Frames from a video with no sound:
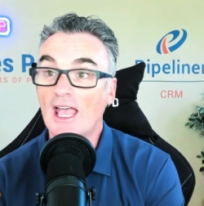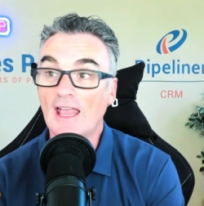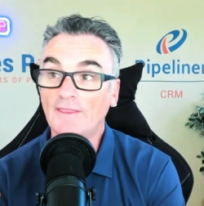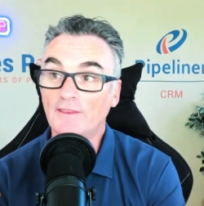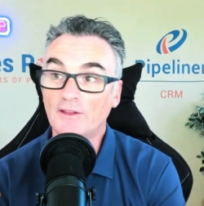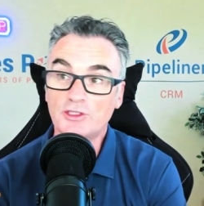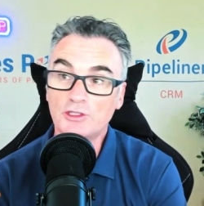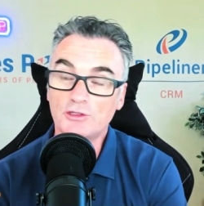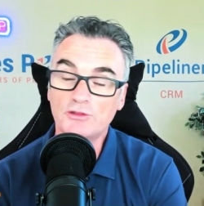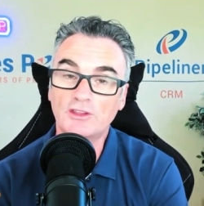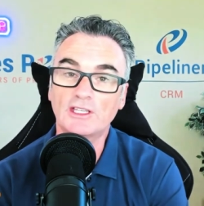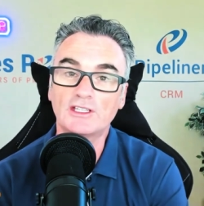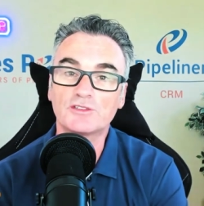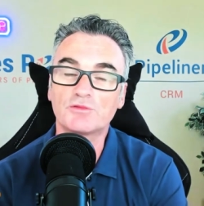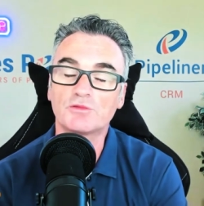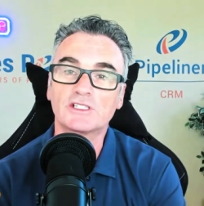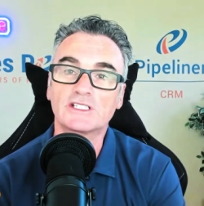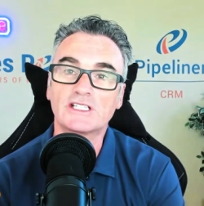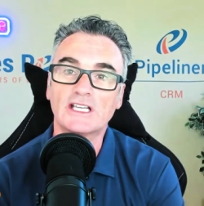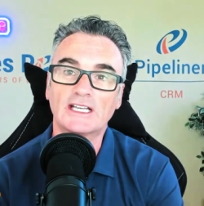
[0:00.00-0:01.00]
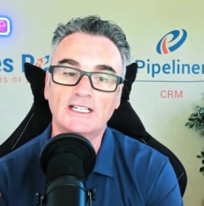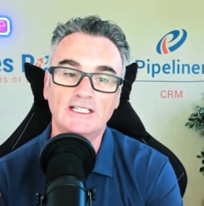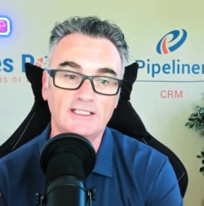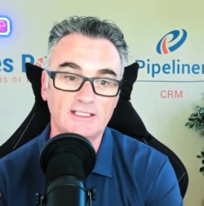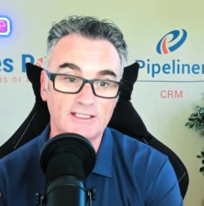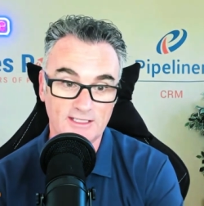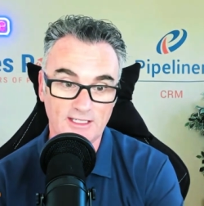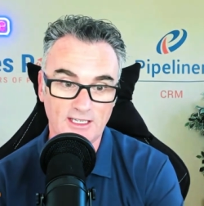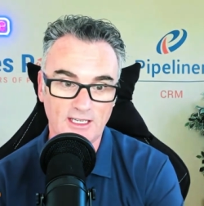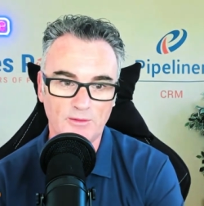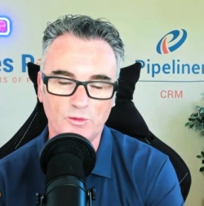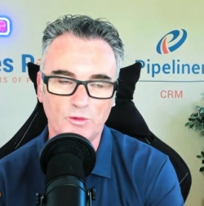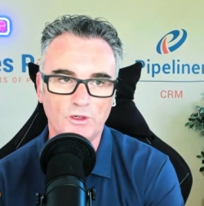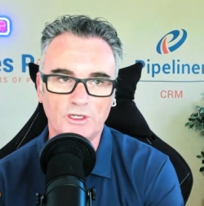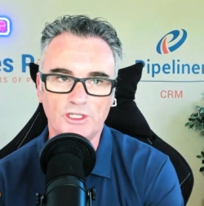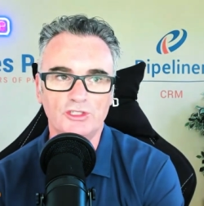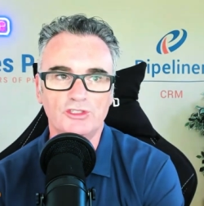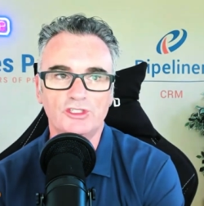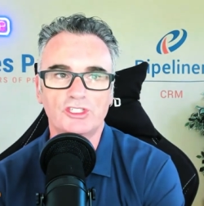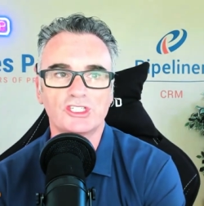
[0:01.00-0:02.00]
and the two things were exactly the same.
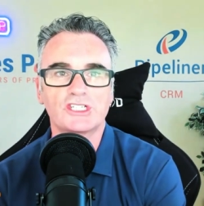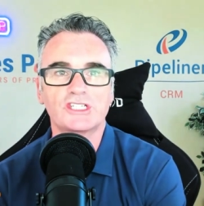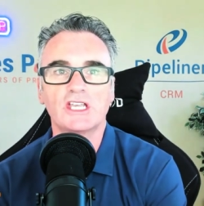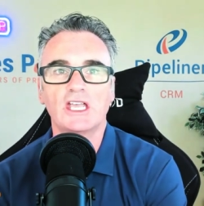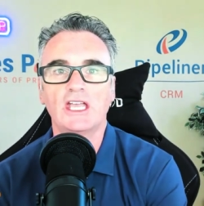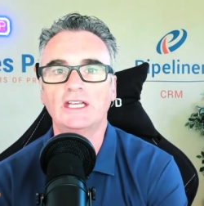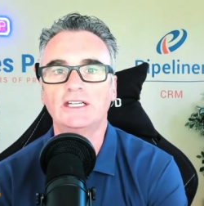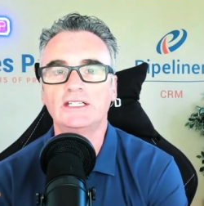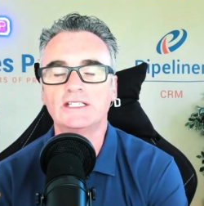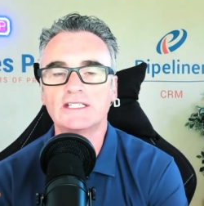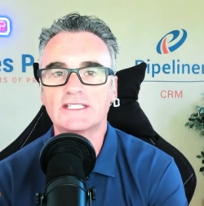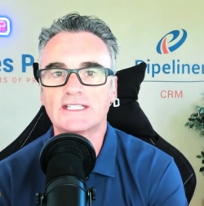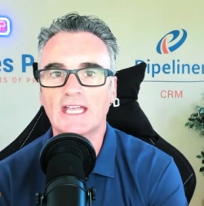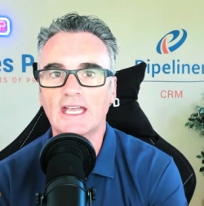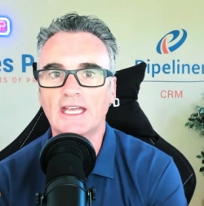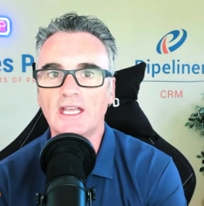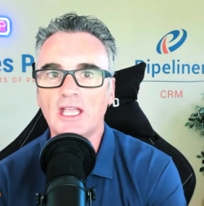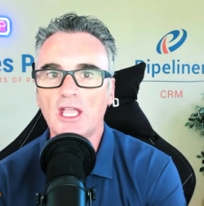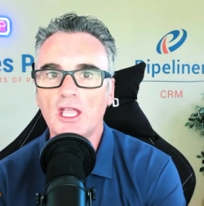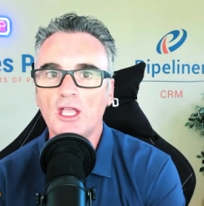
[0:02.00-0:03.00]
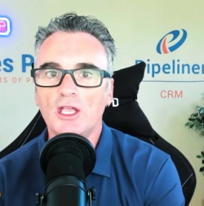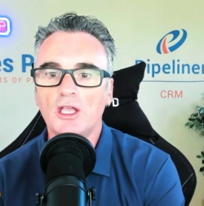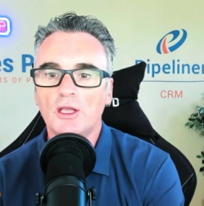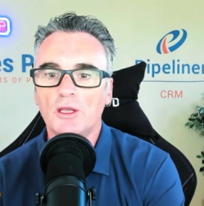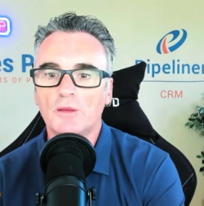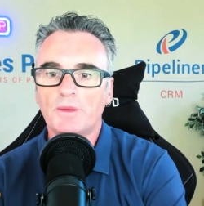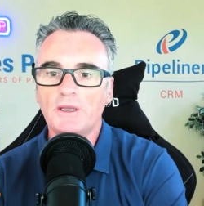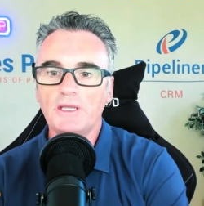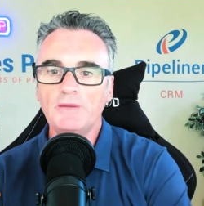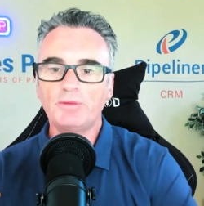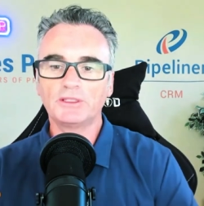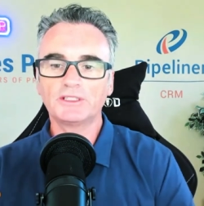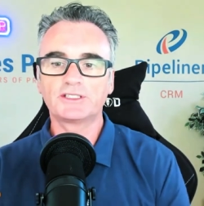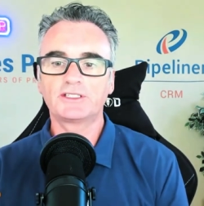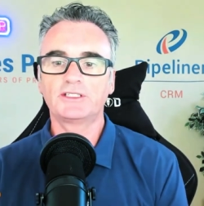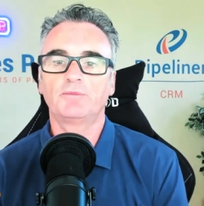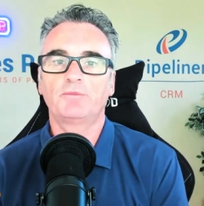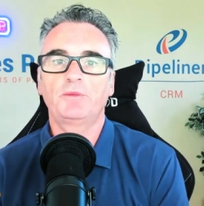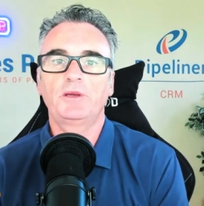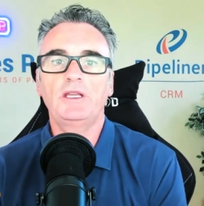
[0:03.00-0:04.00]
What you just said is that
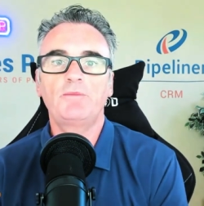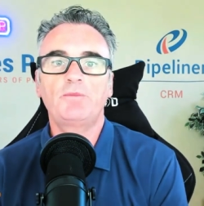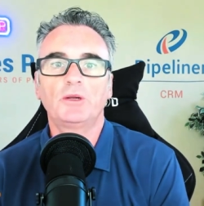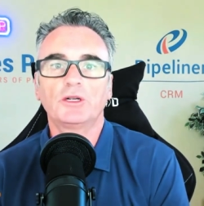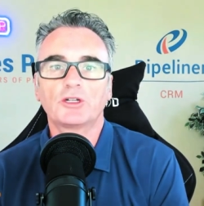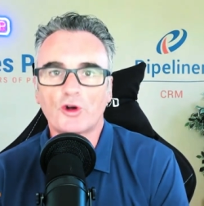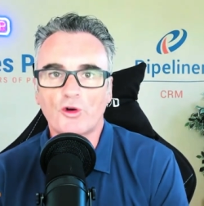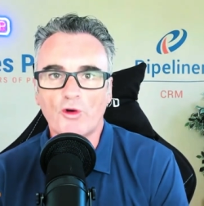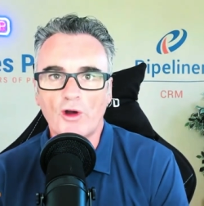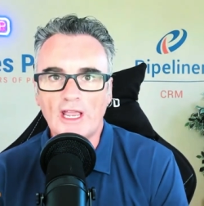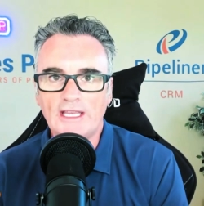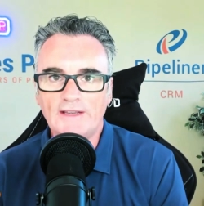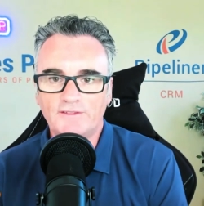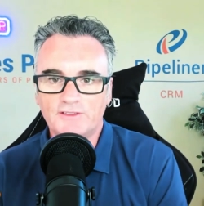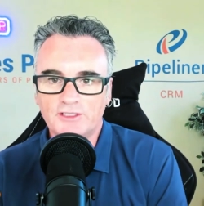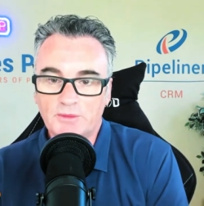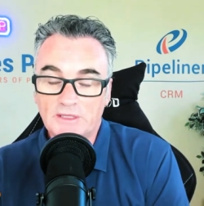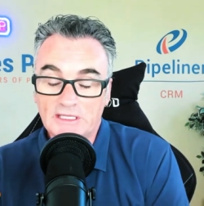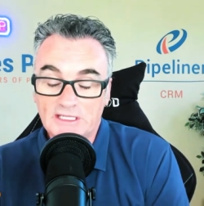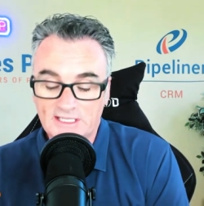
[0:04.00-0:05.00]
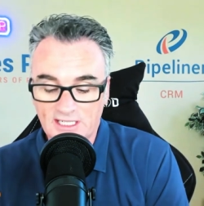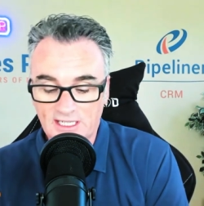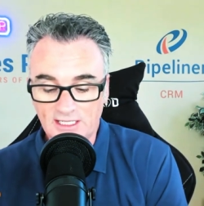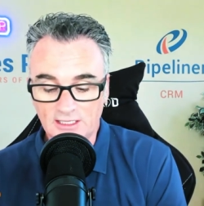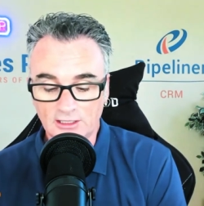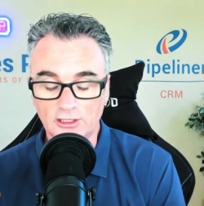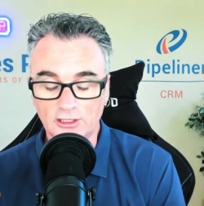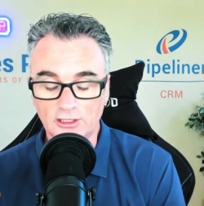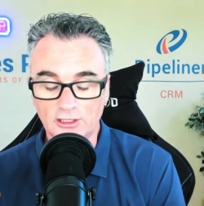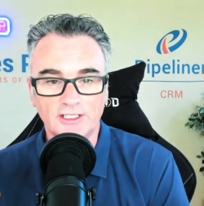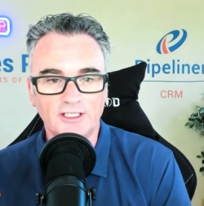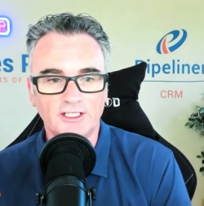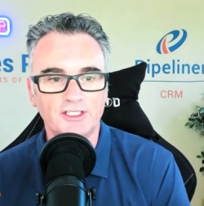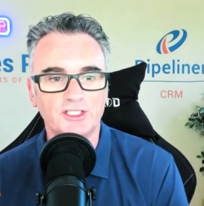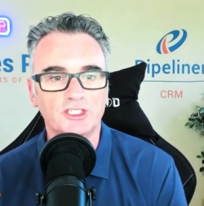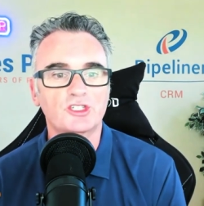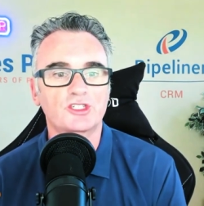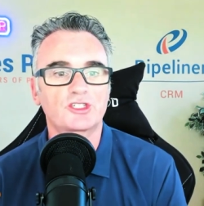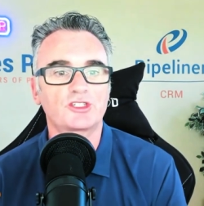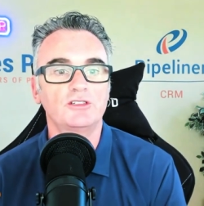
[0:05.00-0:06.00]
people people crave to be seen, heard, and
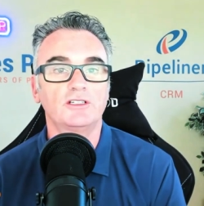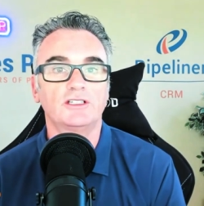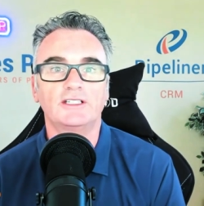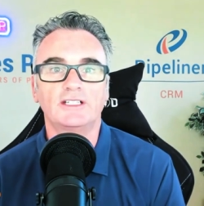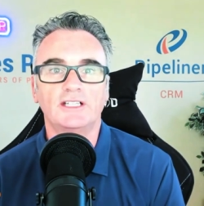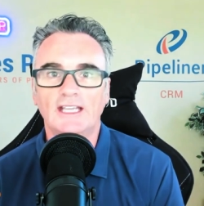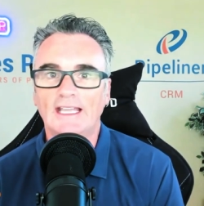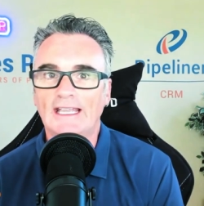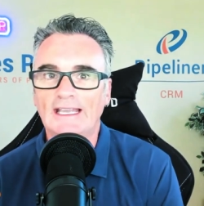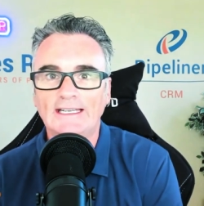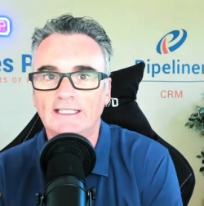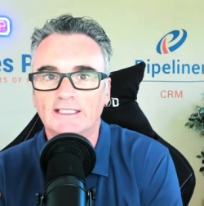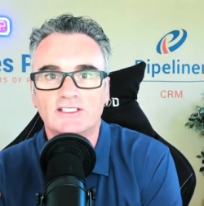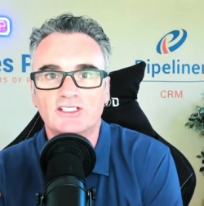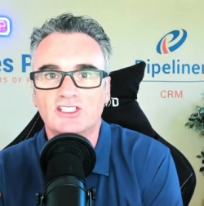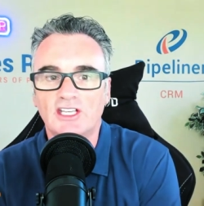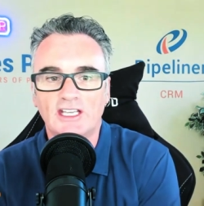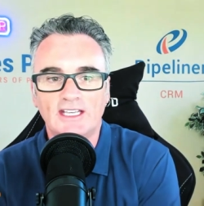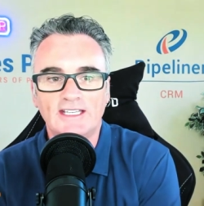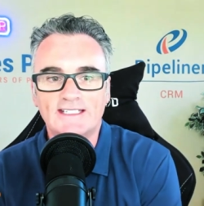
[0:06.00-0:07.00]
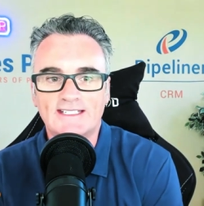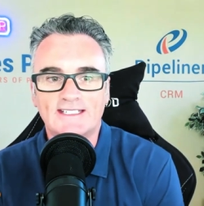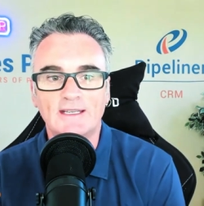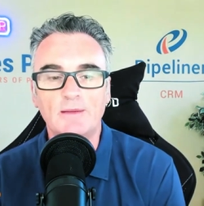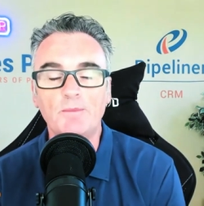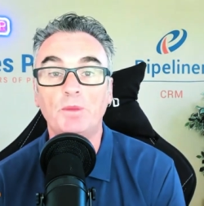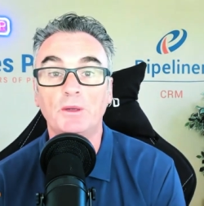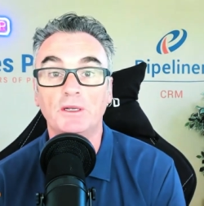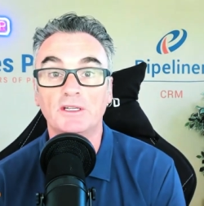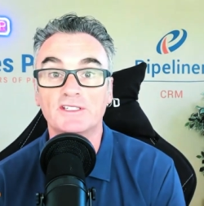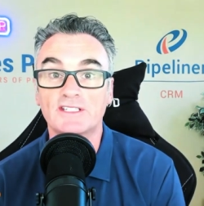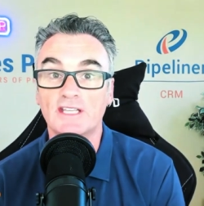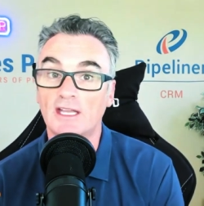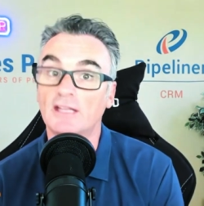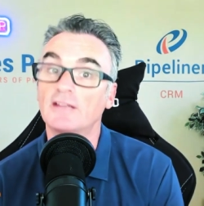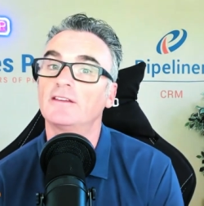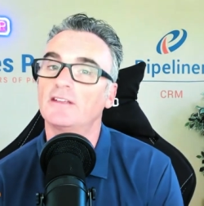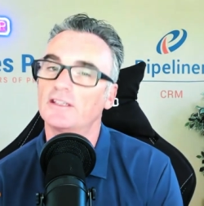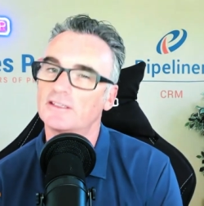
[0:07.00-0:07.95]
understood, and it's as simple as that.